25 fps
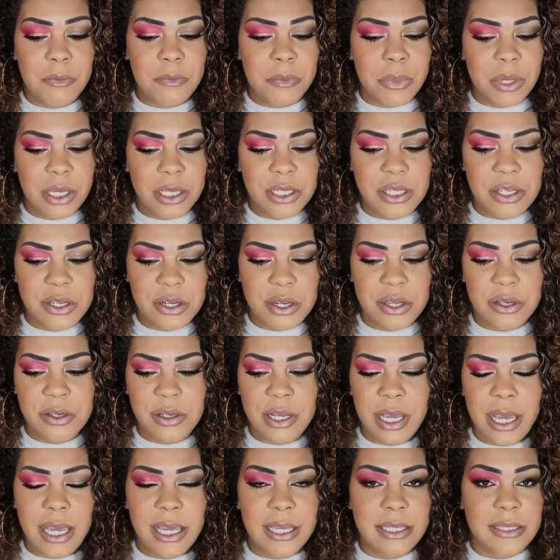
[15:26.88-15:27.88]
But you know
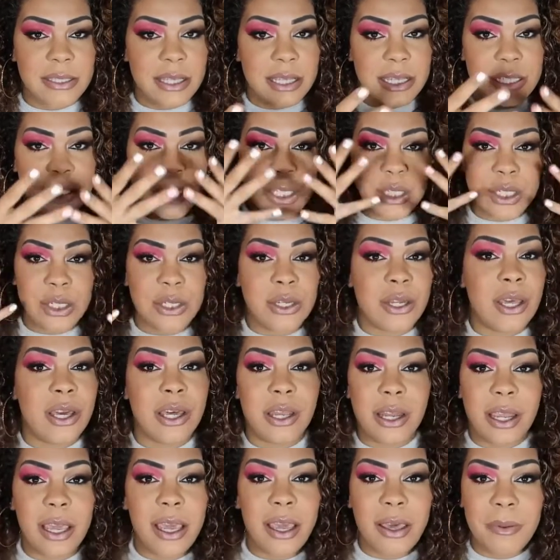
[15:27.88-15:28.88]
guys, it's
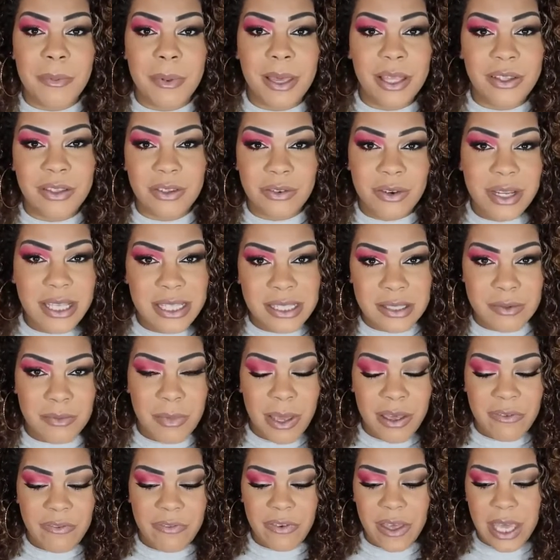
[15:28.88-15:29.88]
not about the rest of
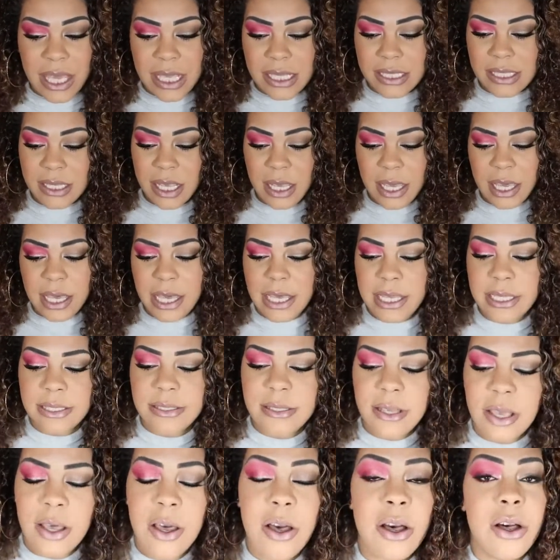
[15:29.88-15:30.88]
my face.
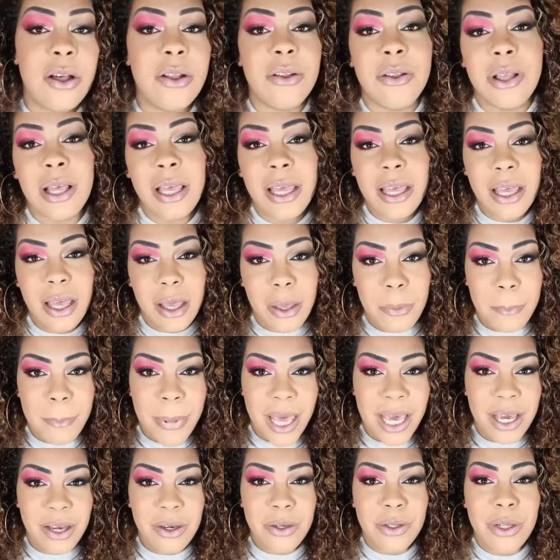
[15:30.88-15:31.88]
It's all
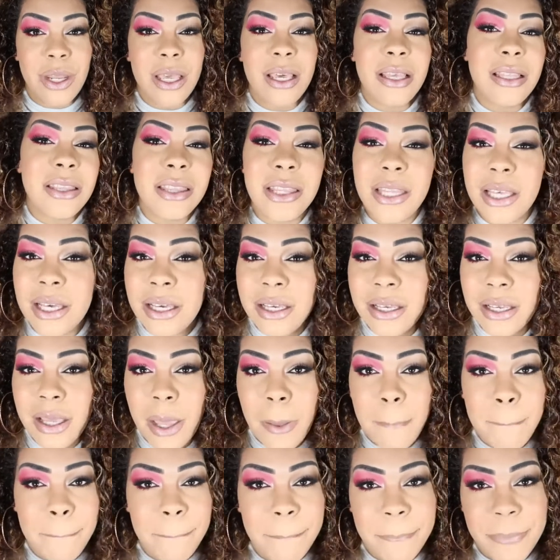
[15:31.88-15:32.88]
about the
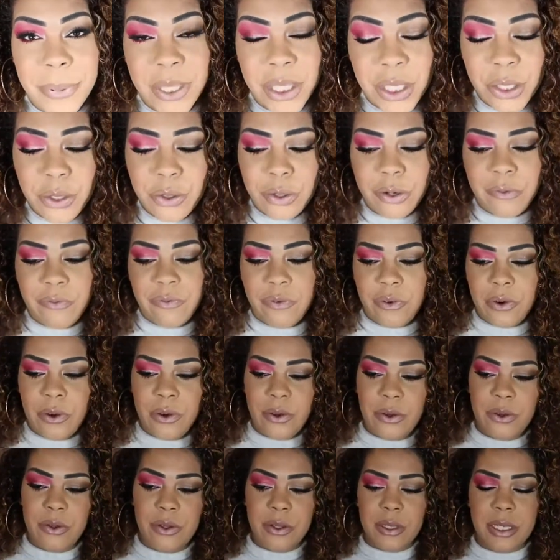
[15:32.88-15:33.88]

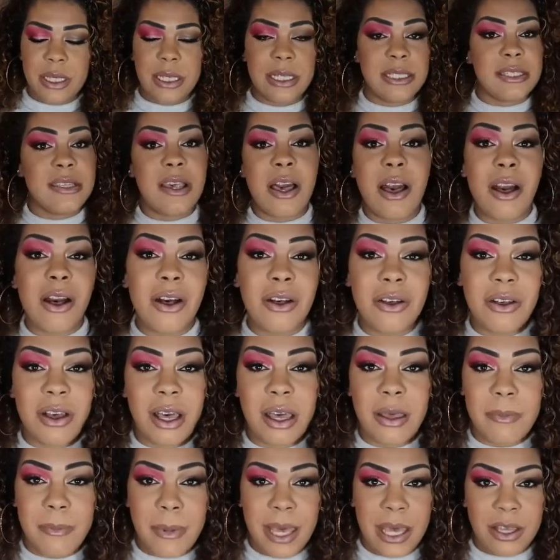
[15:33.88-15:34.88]
beautiful, it's all
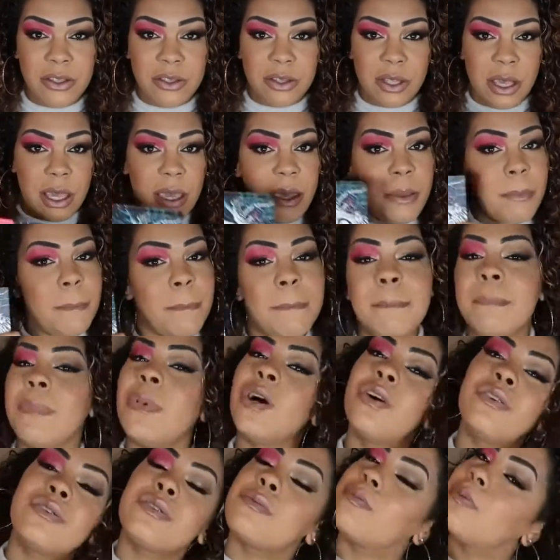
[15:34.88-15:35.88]
about the
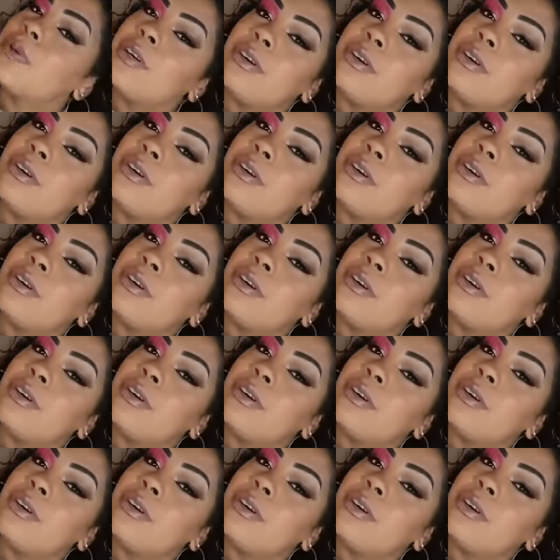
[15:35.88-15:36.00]
most